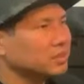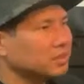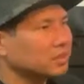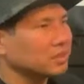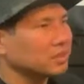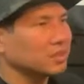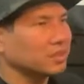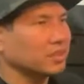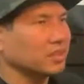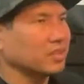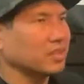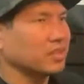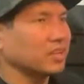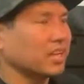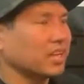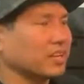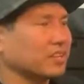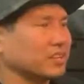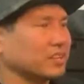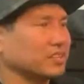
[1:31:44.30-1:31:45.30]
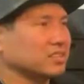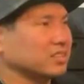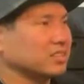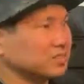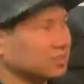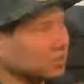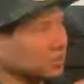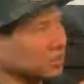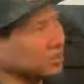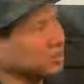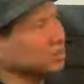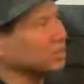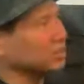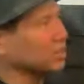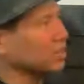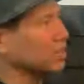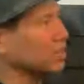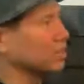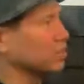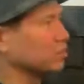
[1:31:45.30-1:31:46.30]
And a lot of the assist
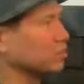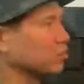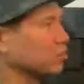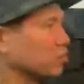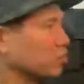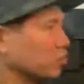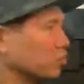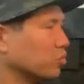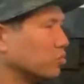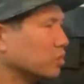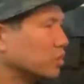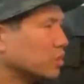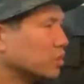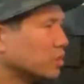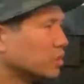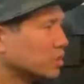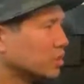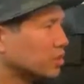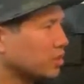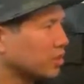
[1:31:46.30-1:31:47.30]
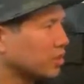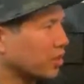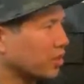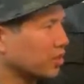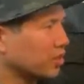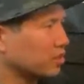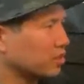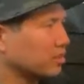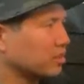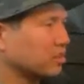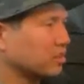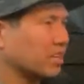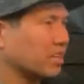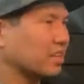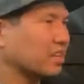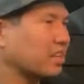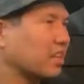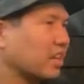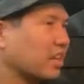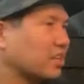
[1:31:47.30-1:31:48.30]
hooks,
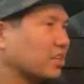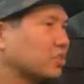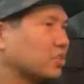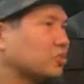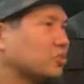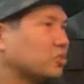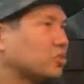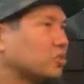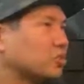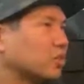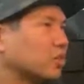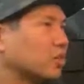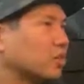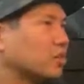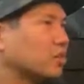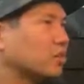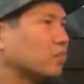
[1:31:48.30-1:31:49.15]
they're thin gauge